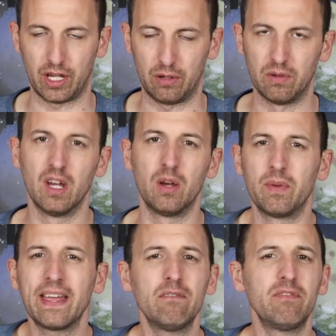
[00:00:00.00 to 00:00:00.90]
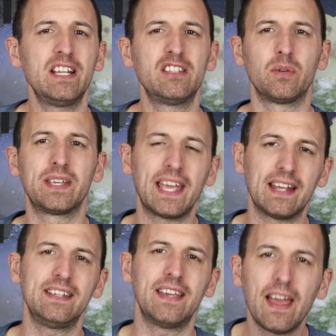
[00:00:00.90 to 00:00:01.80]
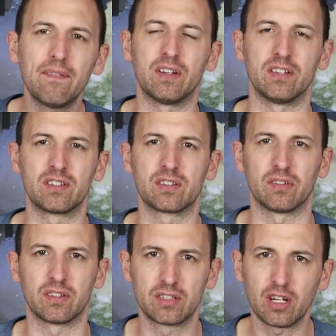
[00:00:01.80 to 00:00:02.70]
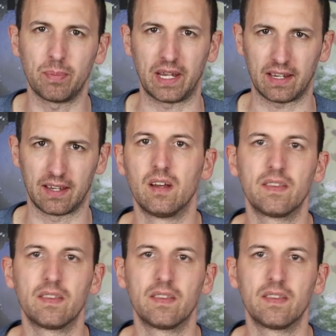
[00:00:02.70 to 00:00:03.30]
you, without really doing any evidence on the topic.